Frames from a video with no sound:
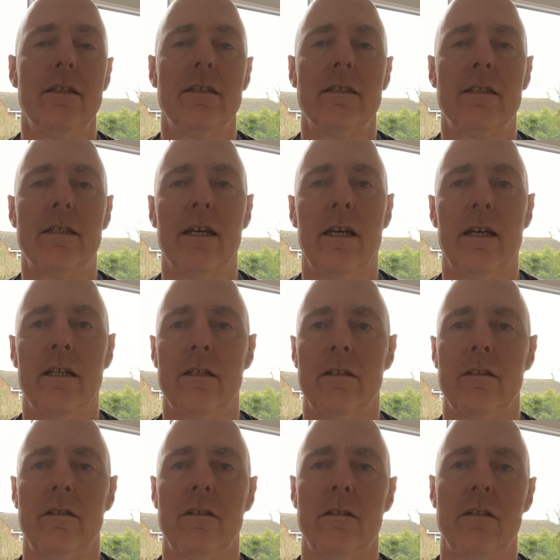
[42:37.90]

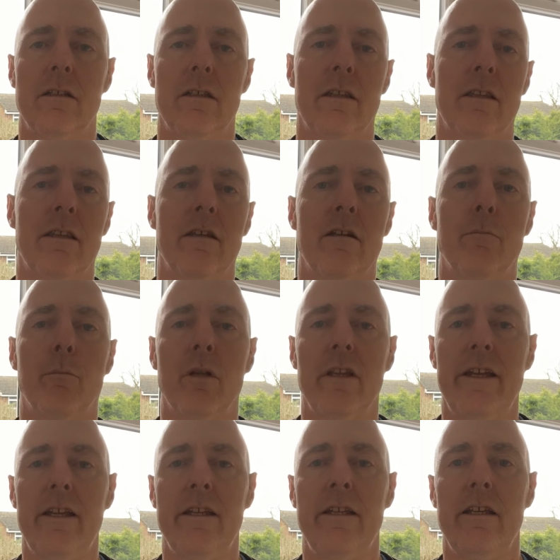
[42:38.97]
So the
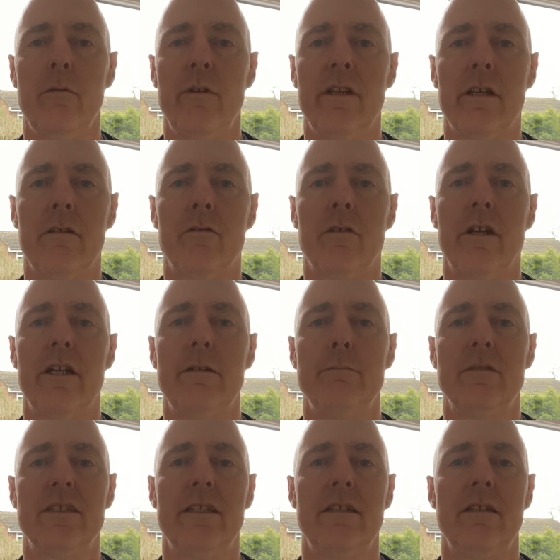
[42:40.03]
complete new window
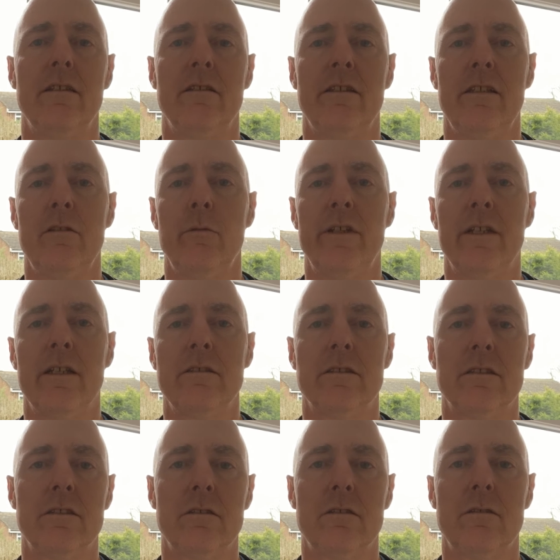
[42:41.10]
frame's in, the new
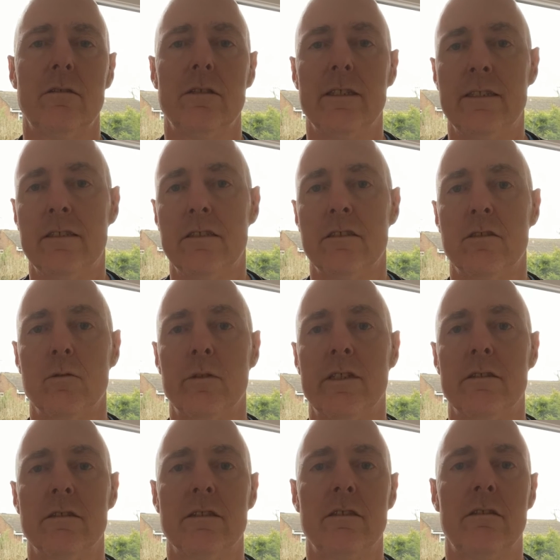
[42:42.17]
windowsill, as you saw
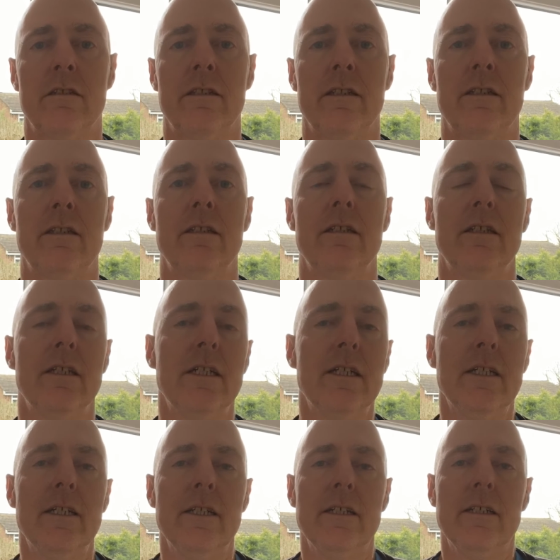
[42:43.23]
outside,
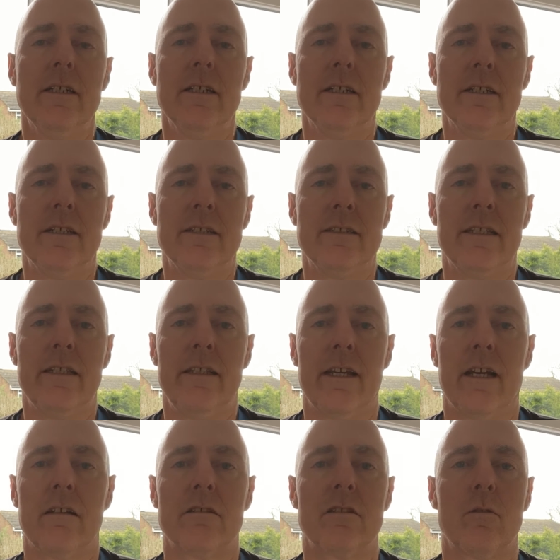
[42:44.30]
is in, the
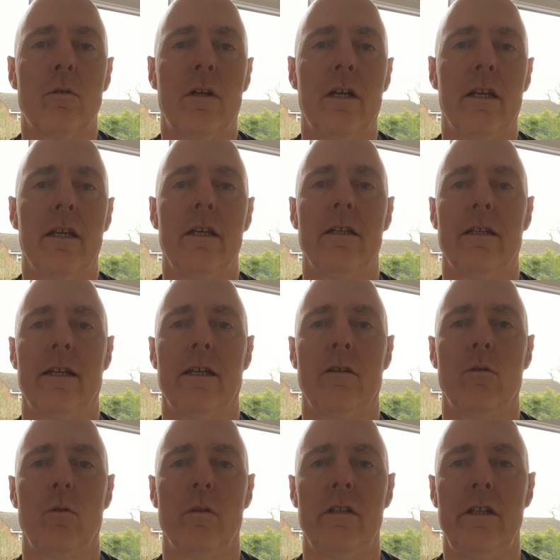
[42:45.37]
outer one, and
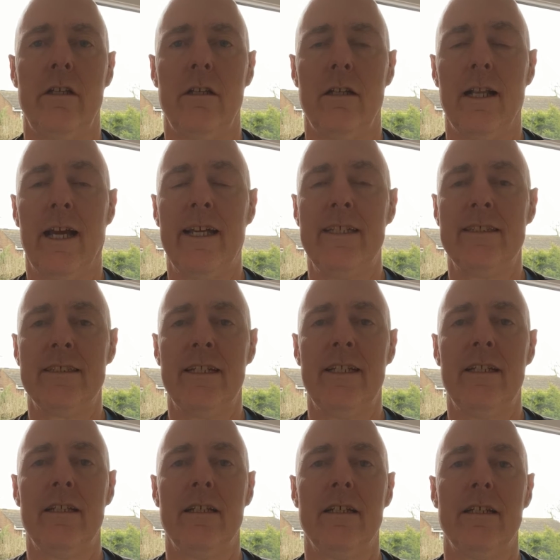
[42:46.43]
all the new
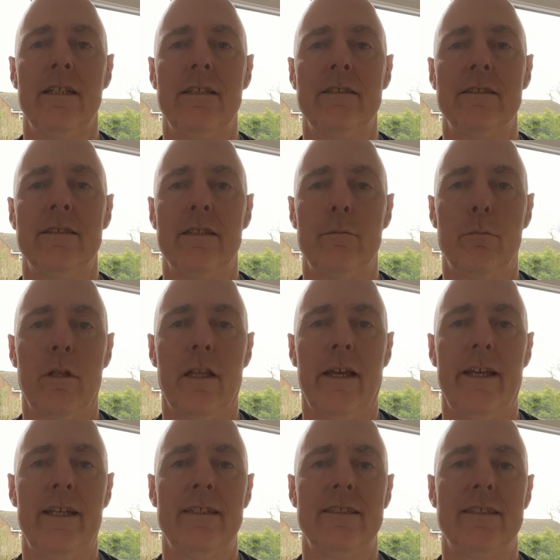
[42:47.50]
glazing is in
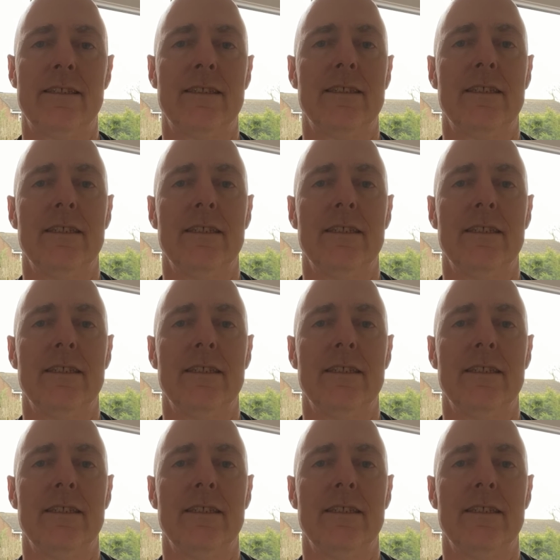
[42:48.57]
place.